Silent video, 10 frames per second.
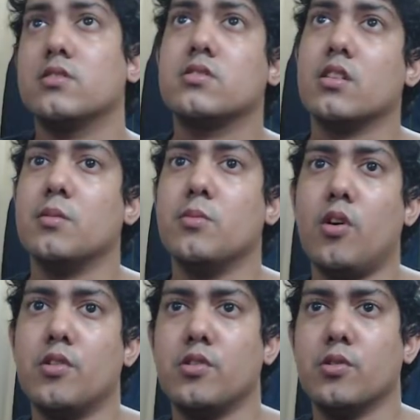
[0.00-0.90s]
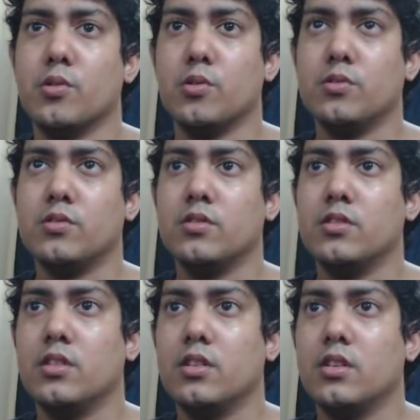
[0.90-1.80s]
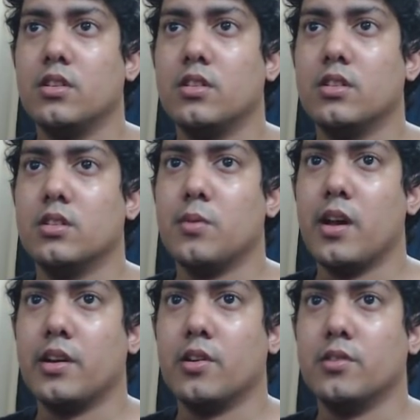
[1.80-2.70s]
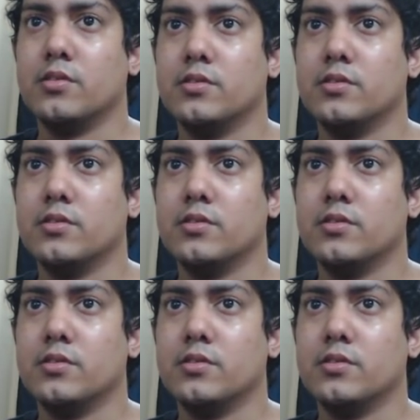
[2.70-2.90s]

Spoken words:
some audio in the background.